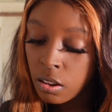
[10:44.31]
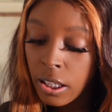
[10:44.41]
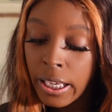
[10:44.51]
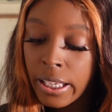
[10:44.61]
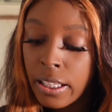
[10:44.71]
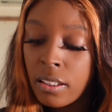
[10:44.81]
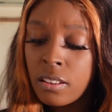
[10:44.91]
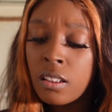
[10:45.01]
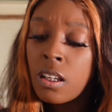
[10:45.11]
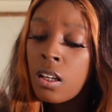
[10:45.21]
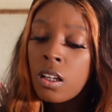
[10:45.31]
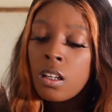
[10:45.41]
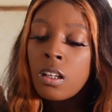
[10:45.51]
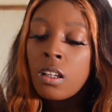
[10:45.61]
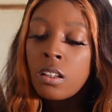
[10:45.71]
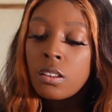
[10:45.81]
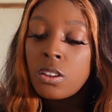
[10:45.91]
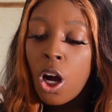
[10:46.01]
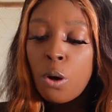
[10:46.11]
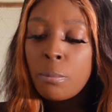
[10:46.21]
And
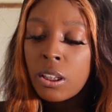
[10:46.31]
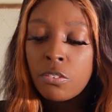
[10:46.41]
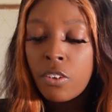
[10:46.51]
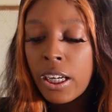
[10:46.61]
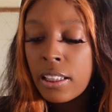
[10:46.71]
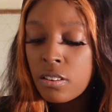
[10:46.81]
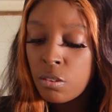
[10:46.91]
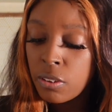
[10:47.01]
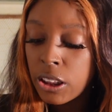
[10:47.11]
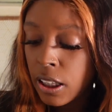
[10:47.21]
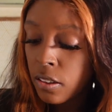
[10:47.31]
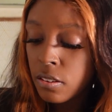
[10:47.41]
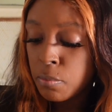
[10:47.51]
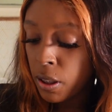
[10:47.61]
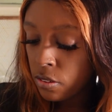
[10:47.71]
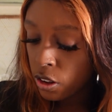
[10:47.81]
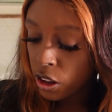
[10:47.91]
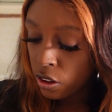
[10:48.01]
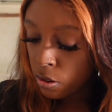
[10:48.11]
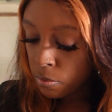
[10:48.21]
don't be afraid to reach out to
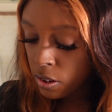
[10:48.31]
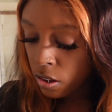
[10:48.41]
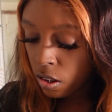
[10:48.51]
sponsorships.